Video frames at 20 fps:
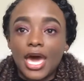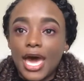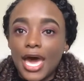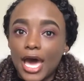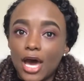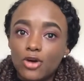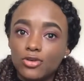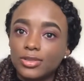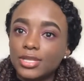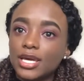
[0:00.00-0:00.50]

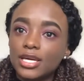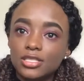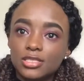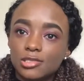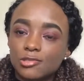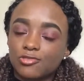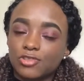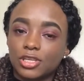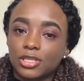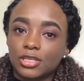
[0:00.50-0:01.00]
how not
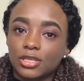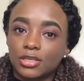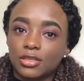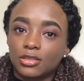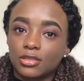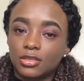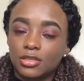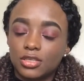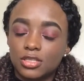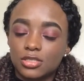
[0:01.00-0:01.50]
to fit
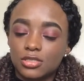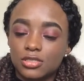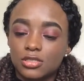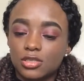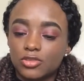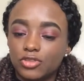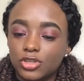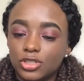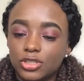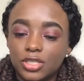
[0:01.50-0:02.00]
in, because
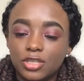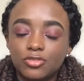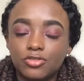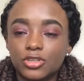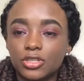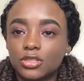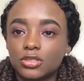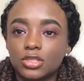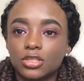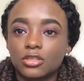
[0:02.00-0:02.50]
if you're
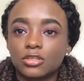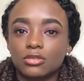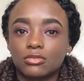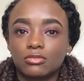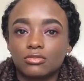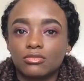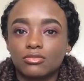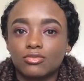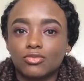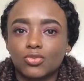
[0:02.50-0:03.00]
different, then
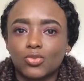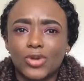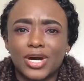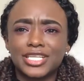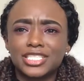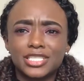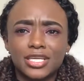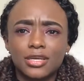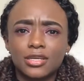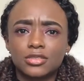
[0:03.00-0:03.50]

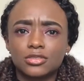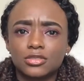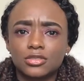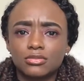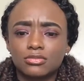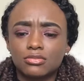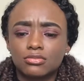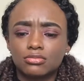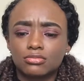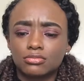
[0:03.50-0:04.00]
why change?
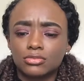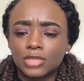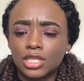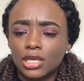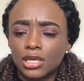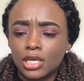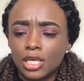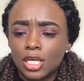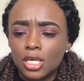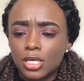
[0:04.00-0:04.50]

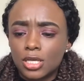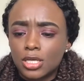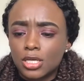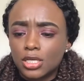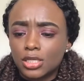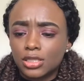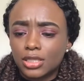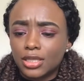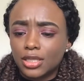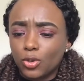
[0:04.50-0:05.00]

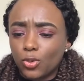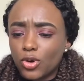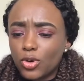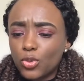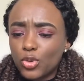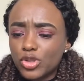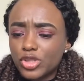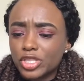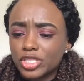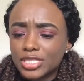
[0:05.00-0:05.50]
What
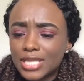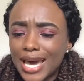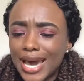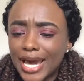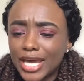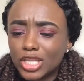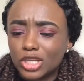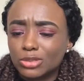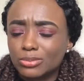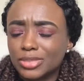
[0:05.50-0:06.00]
would the
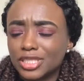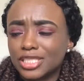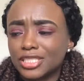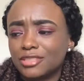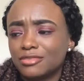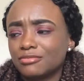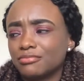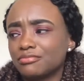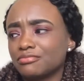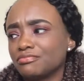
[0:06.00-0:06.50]
title be?